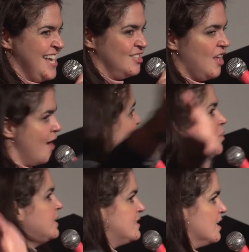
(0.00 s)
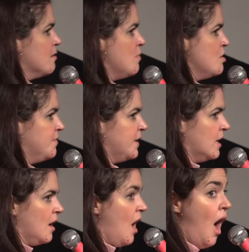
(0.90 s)
She said, I'm going to see a
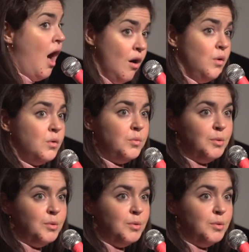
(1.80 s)
movie. Oh,